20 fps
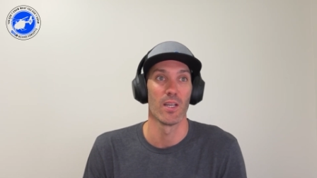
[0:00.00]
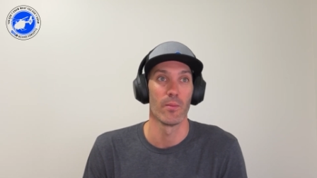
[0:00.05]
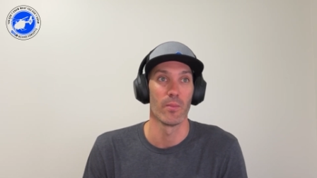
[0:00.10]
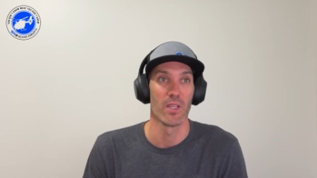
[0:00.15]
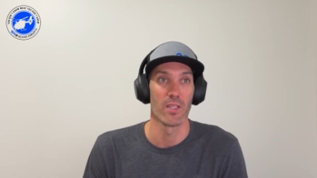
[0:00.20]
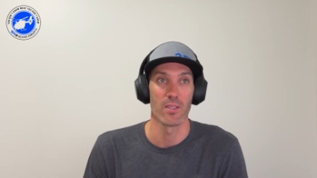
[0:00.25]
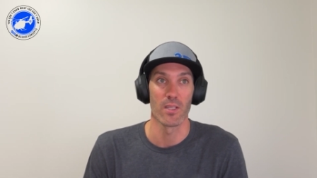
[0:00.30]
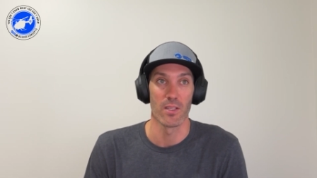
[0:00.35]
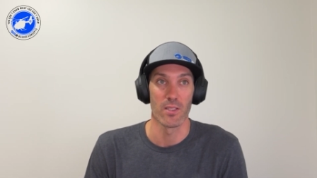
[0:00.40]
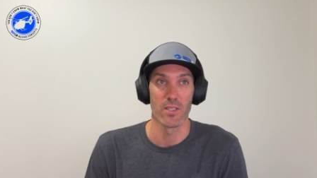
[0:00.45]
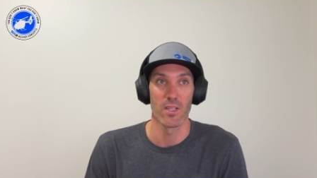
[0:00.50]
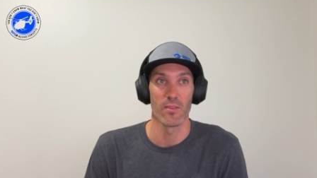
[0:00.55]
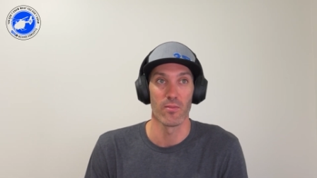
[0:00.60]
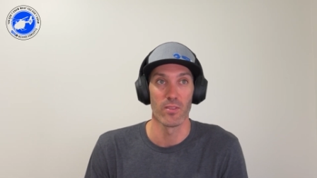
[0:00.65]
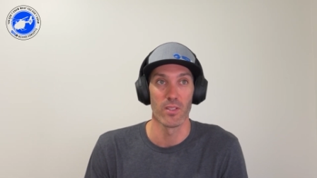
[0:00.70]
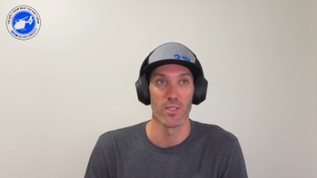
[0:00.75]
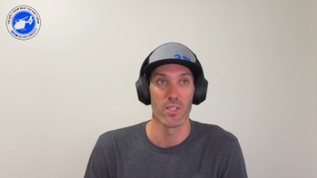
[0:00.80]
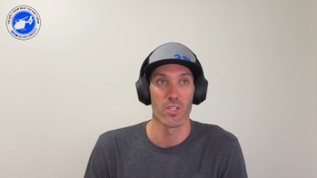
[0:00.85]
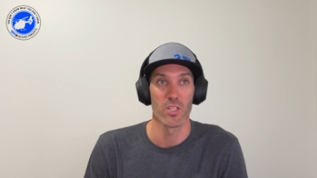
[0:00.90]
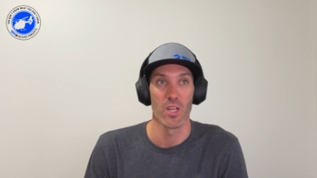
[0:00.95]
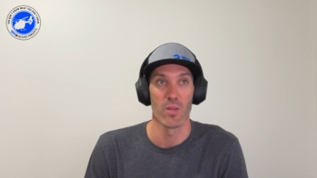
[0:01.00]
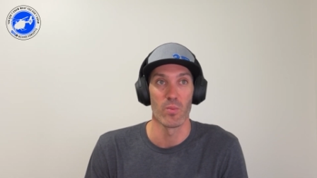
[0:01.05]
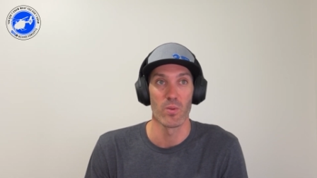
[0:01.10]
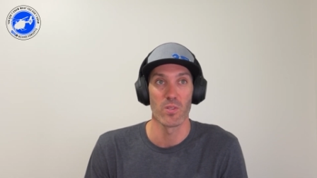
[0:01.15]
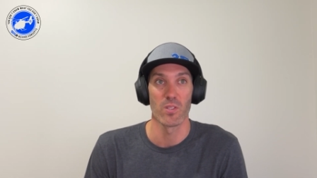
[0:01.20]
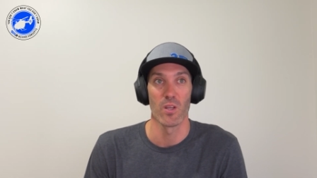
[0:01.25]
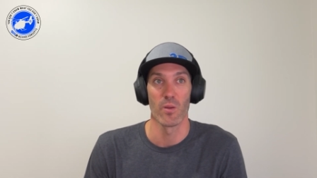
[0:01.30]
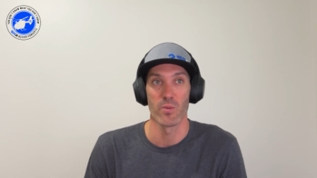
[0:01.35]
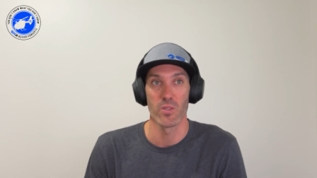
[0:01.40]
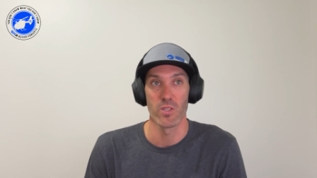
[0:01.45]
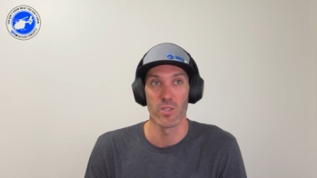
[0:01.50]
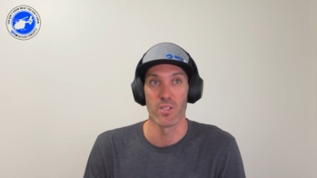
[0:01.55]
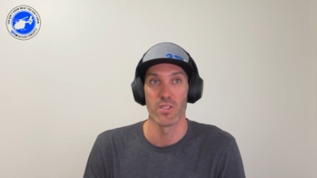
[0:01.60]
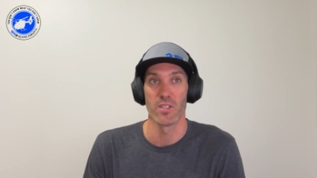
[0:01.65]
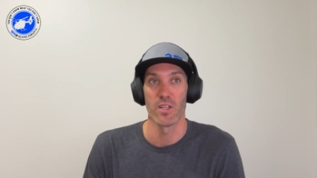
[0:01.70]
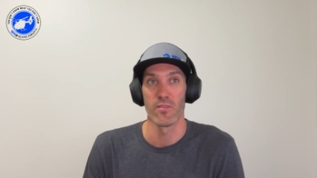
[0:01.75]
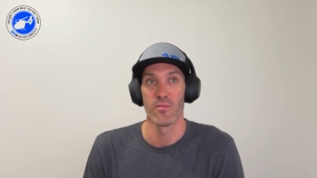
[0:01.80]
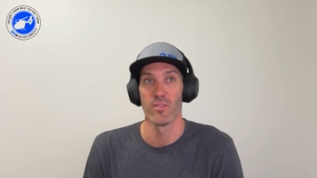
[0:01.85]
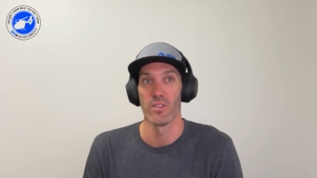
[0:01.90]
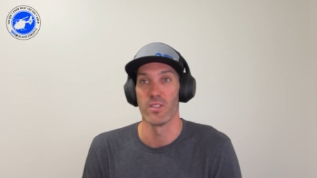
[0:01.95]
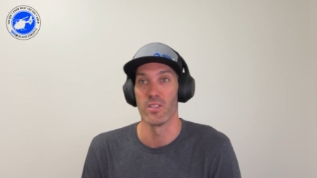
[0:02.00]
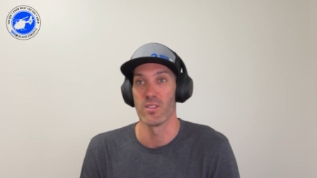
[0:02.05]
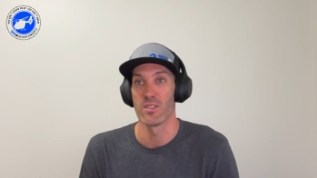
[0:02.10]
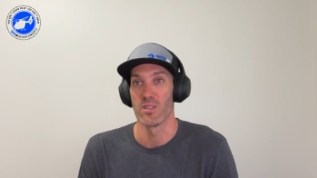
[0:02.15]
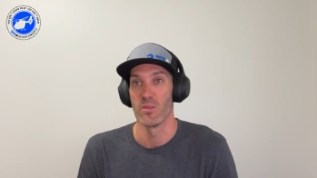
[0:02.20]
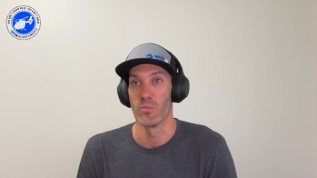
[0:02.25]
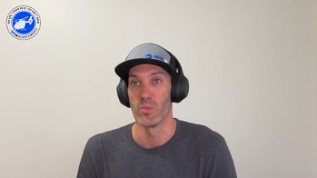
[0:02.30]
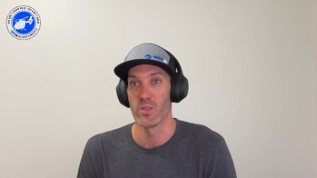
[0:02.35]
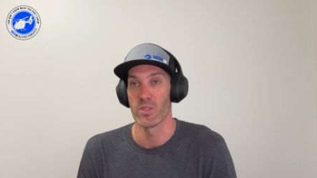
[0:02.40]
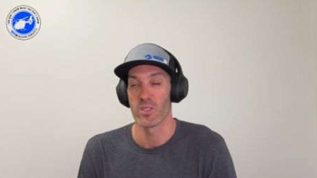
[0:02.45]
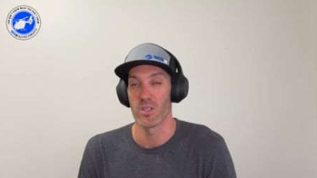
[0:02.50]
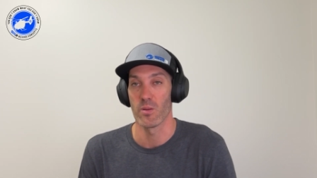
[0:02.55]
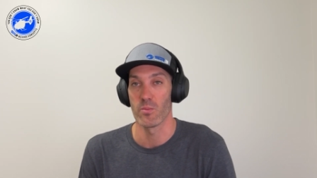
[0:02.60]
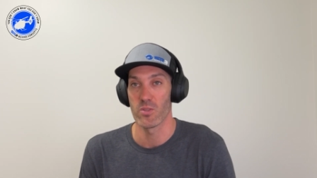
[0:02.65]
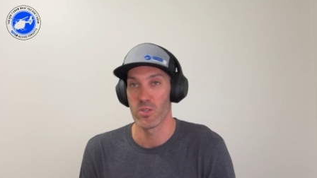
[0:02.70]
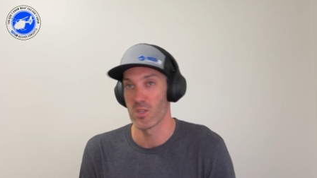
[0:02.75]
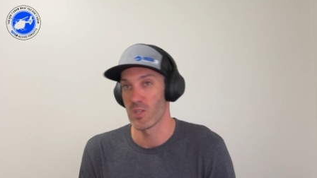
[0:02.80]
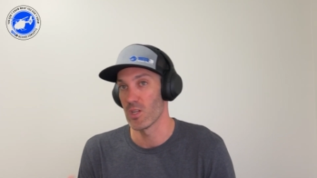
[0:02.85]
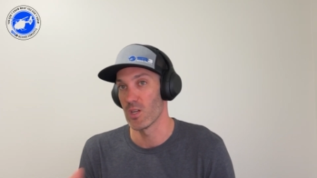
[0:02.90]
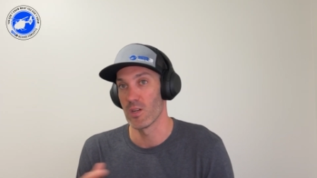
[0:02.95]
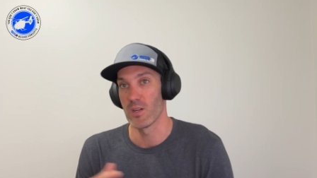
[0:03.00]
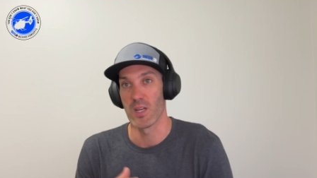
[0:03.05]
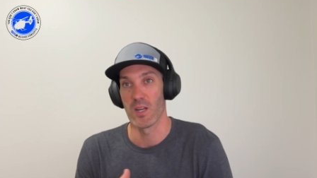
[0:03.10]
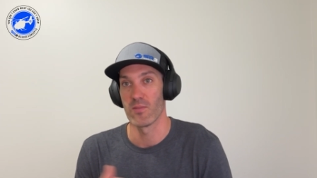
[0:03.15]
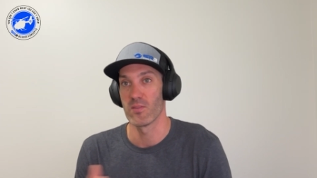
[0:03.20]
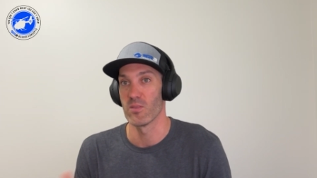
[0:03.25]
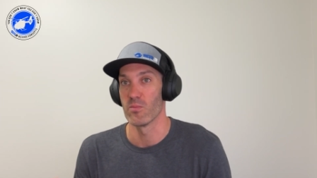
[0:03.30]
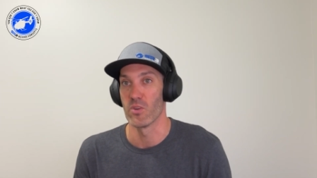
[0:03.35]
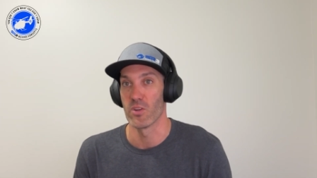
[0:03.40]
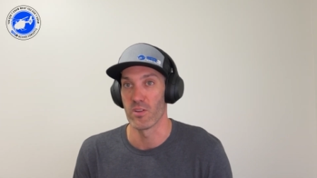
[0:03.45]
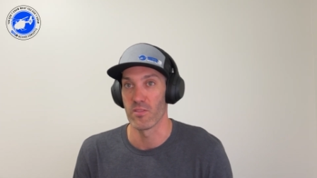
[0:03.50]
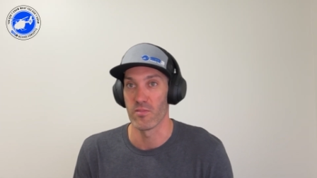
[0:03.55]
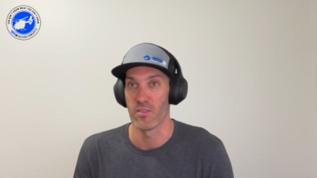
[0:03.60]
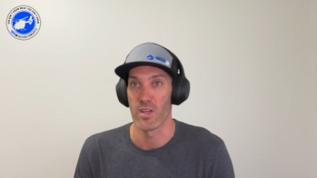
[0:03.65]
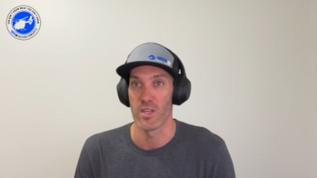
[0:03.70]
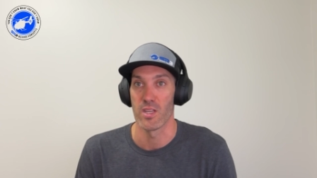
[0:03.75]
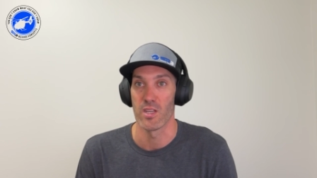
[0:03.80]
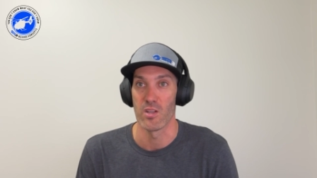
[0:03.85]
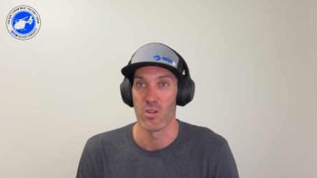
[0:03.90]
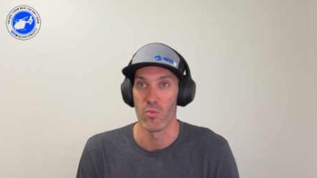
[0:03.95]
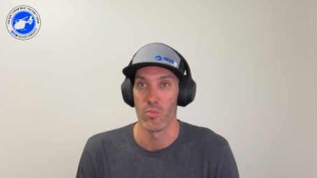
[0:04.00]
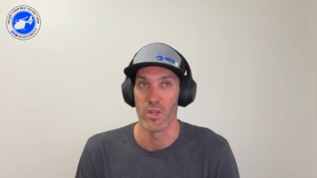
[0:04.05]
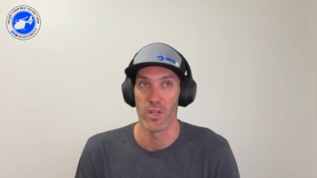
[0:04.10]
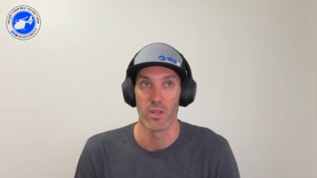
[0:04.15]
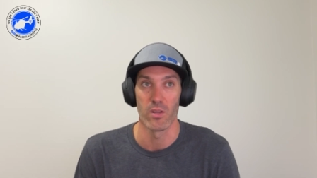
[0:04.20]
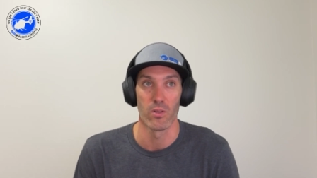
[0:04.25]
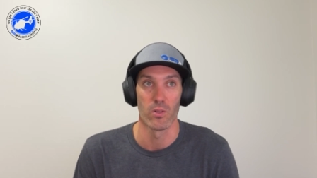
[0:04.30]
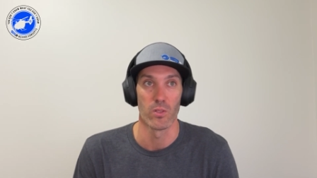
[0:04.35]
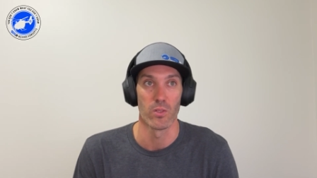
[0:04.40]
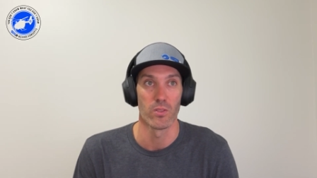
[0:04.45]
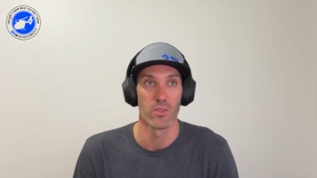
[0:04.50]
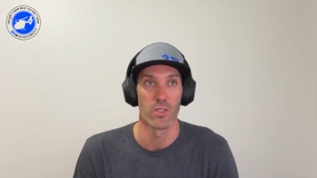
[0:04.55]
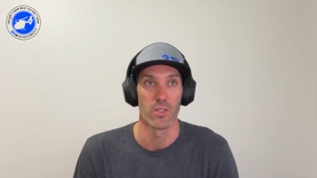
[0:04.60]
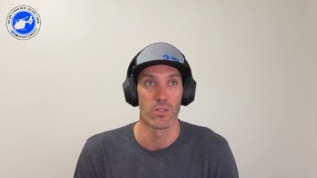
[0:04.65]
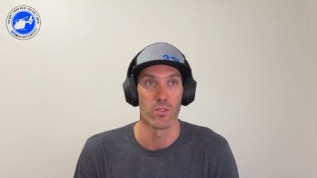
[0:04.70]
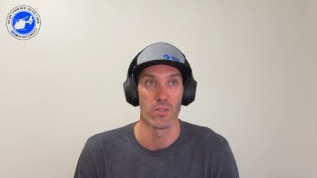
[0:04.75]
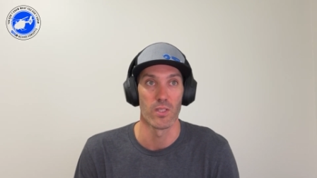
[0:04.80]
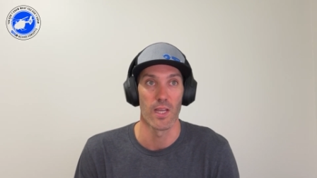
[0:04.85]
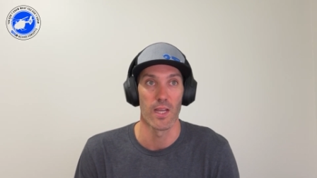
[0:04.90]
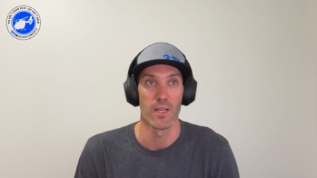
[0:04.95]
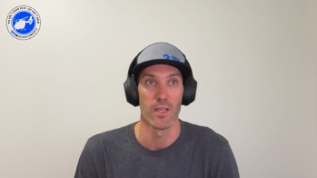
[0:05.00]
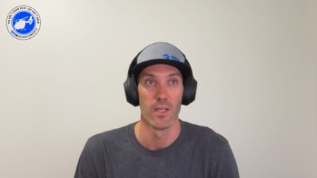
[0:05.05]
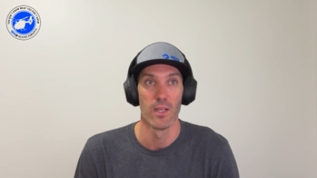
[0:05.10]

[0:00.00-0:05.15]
It's definitely the cheapest option. It's definitely the simplest option. You don't have to modify your helmet at all to do that.